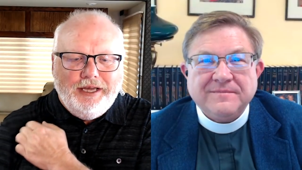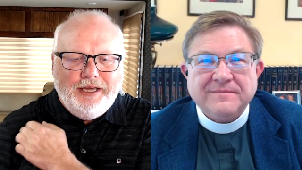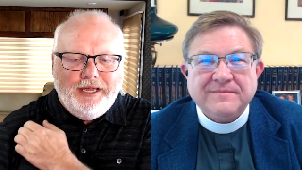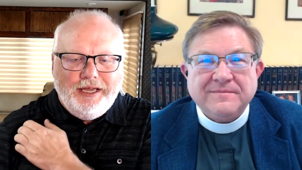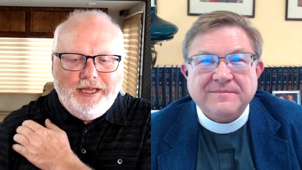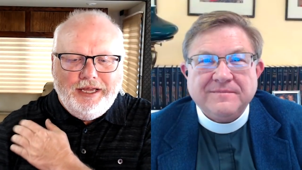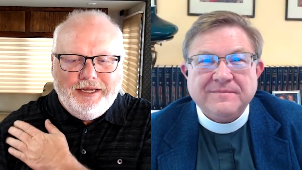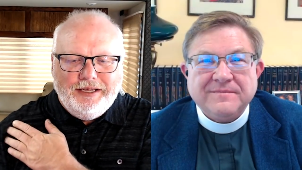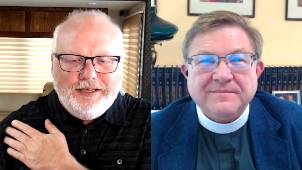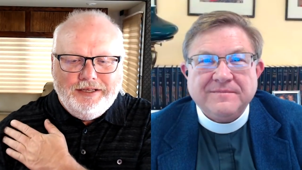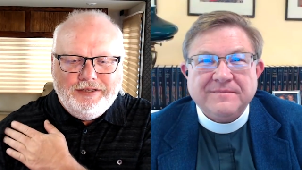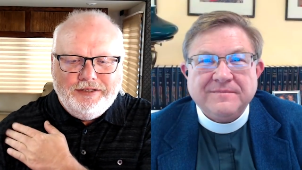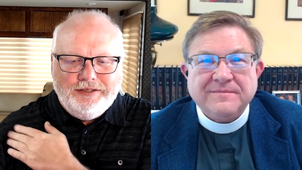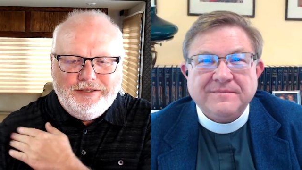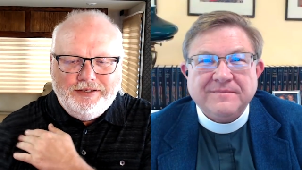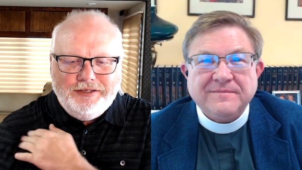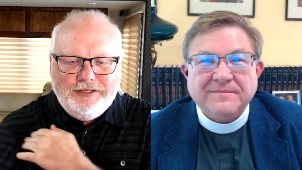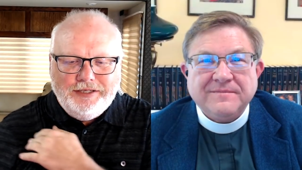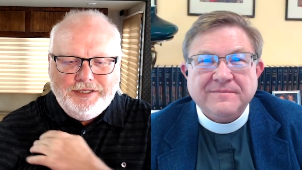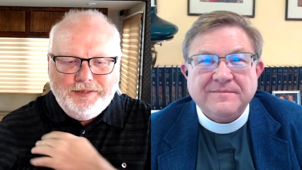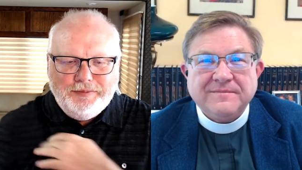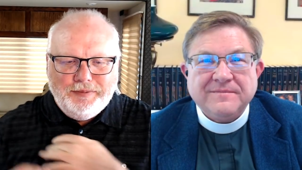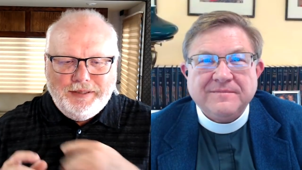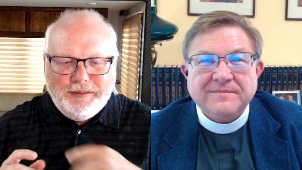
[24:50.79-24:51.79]
Speaker 1: And
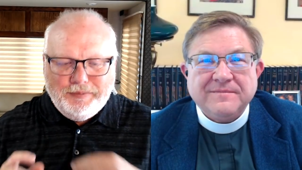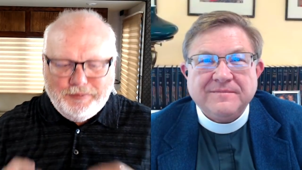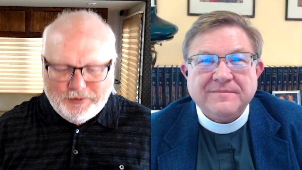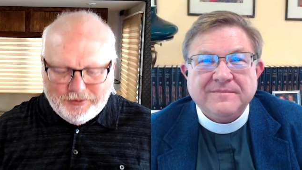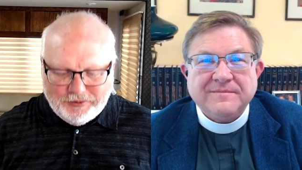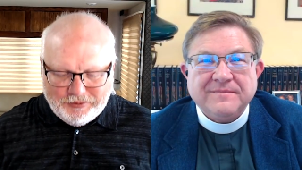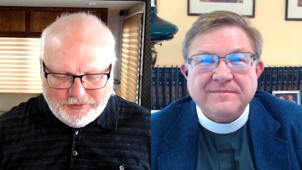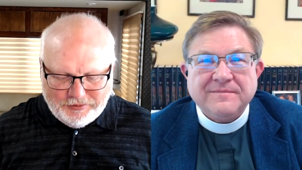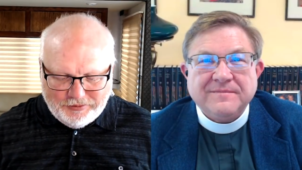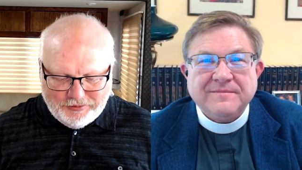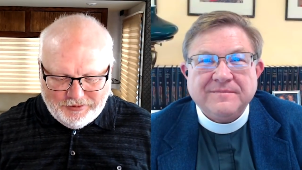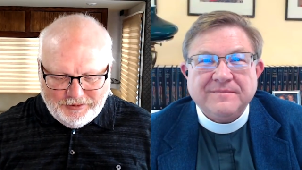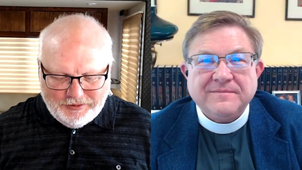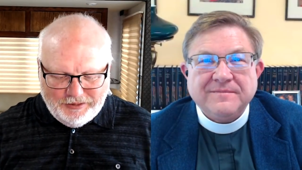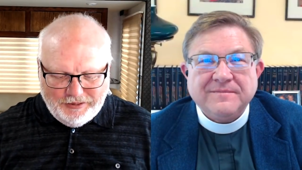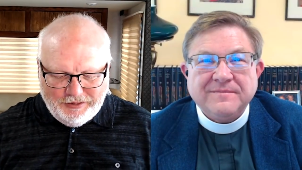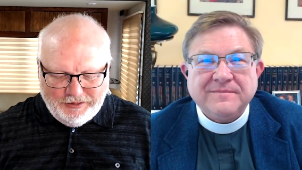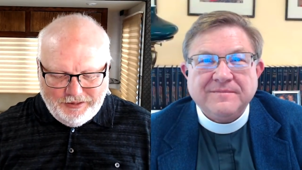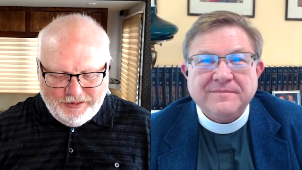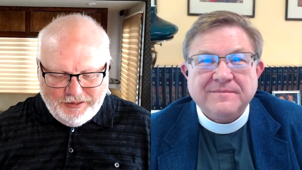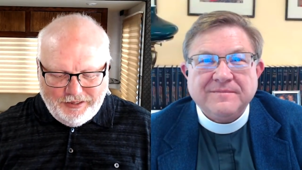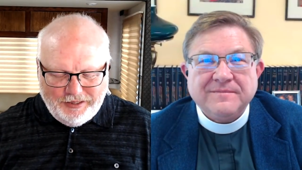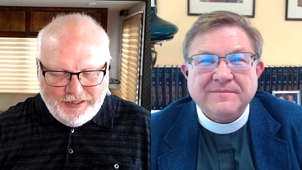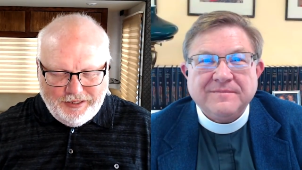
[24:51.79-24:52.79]
these people
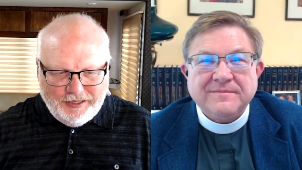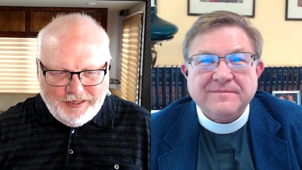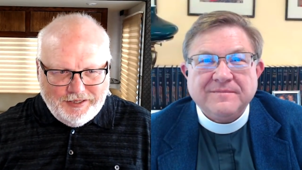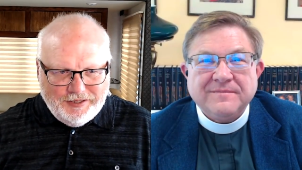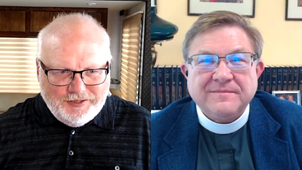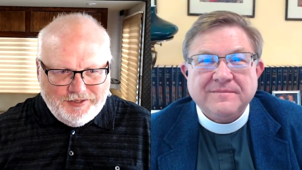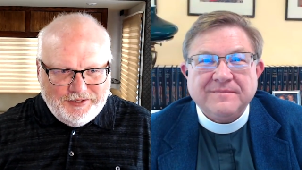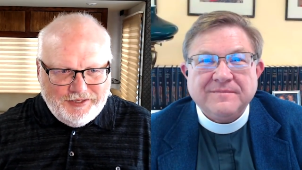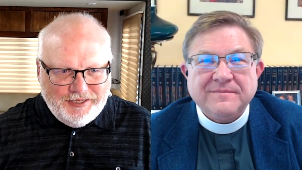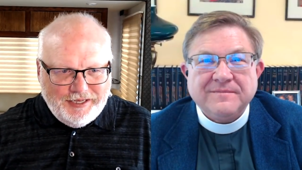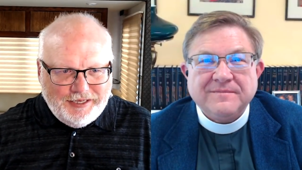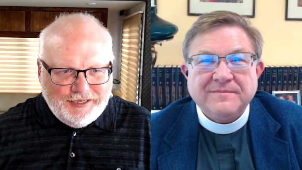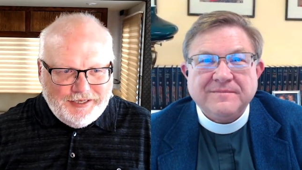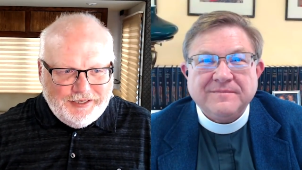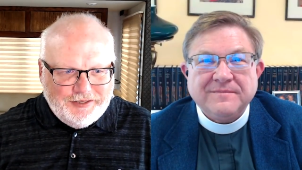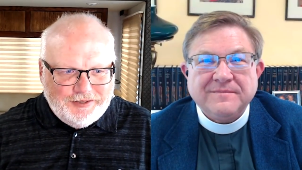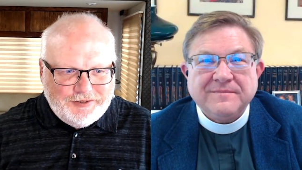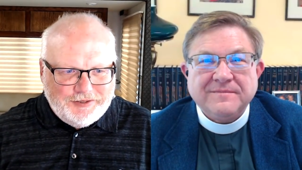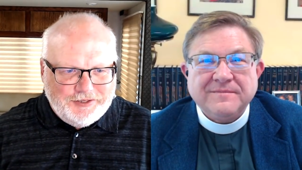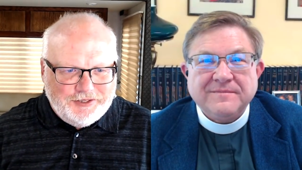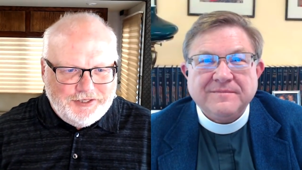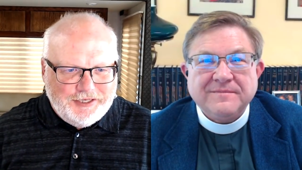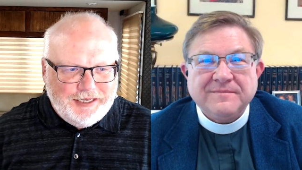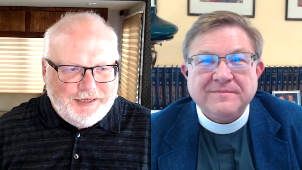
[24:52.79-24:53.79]
uh, said in
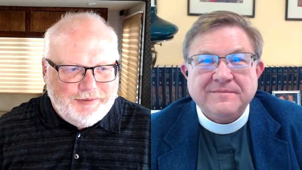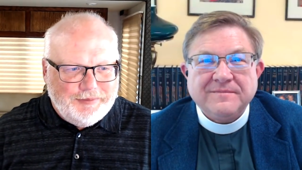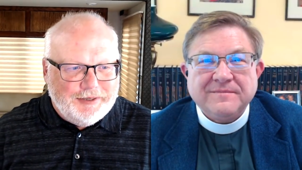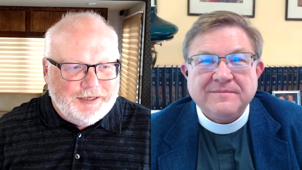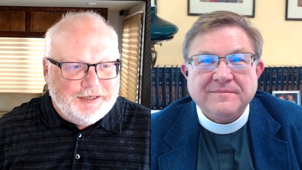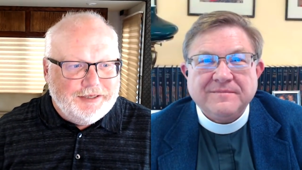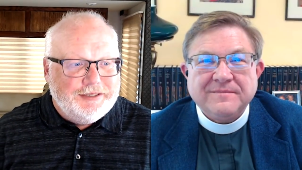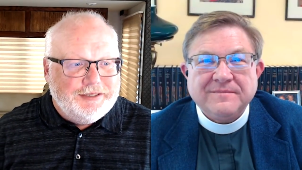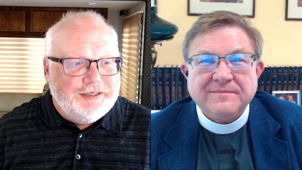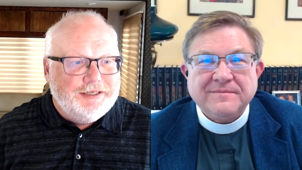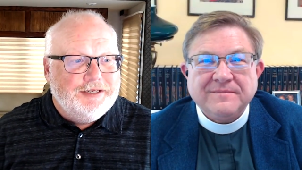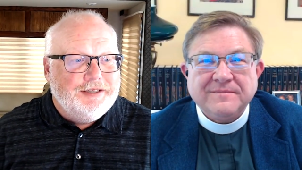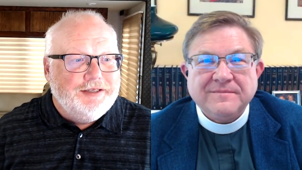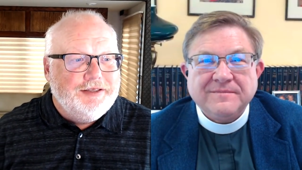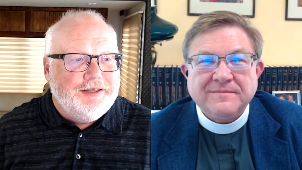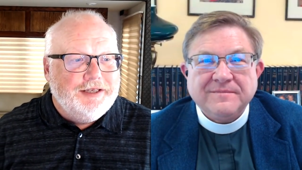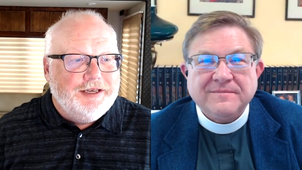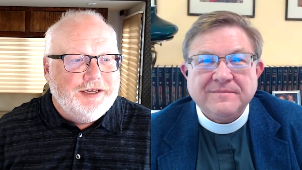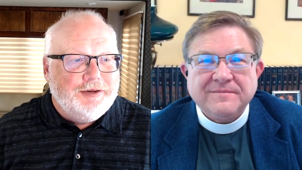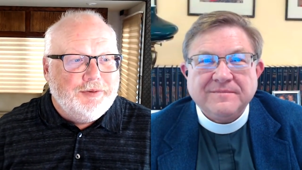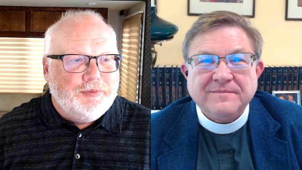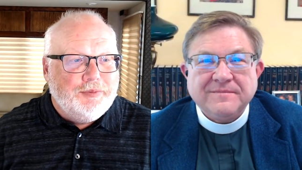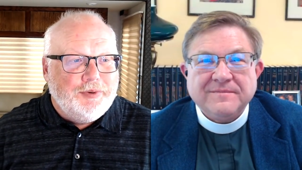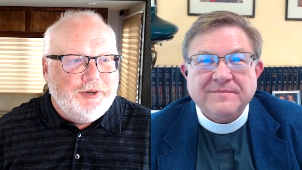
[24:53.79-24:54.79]
their statement
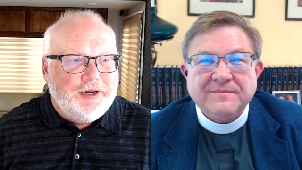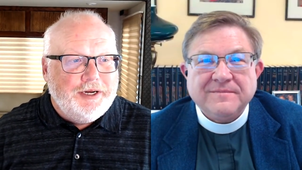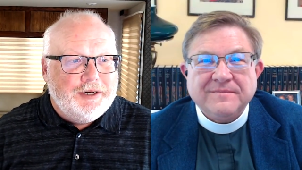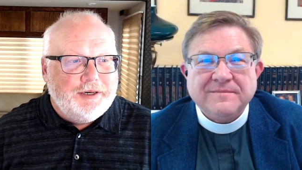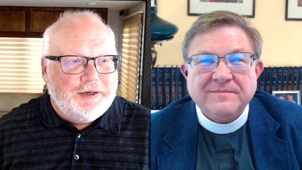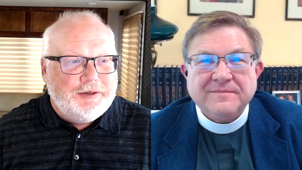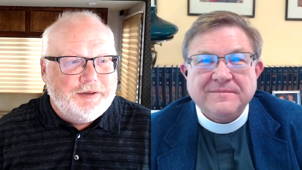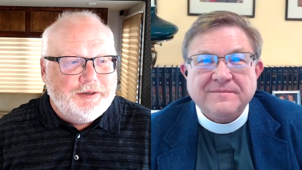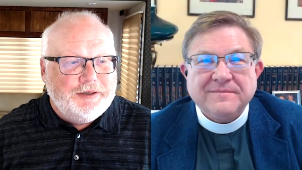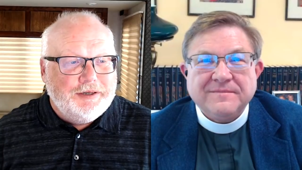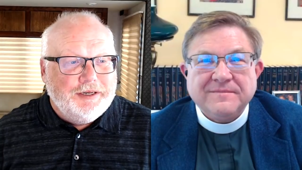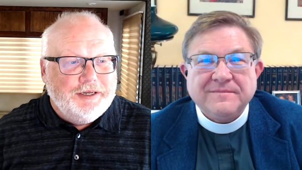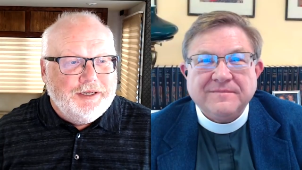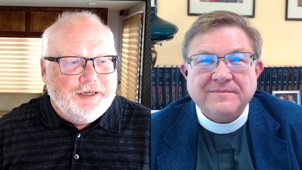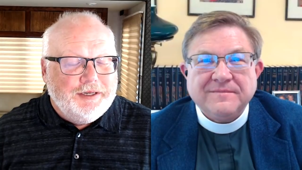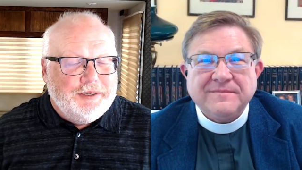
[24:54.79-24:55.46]
that we are